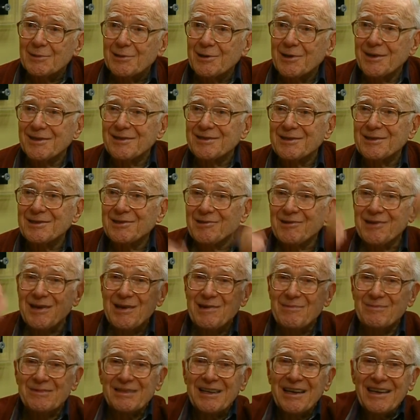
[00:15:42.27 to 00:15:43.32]
just
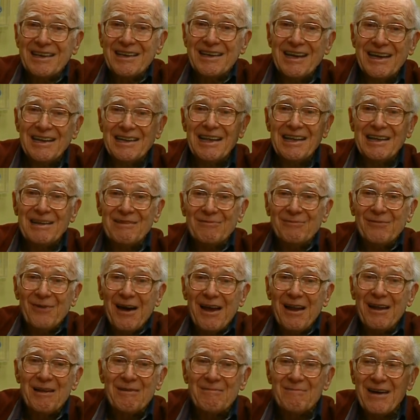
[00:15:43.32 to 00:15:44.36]
scream, you didn't
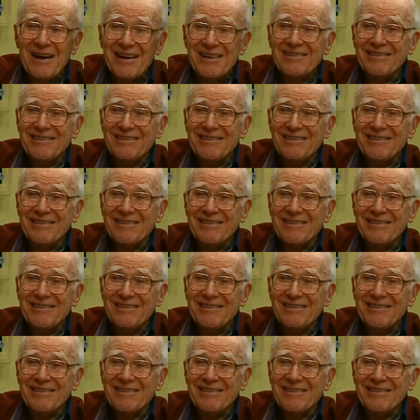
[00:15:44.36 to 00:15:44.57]
follow my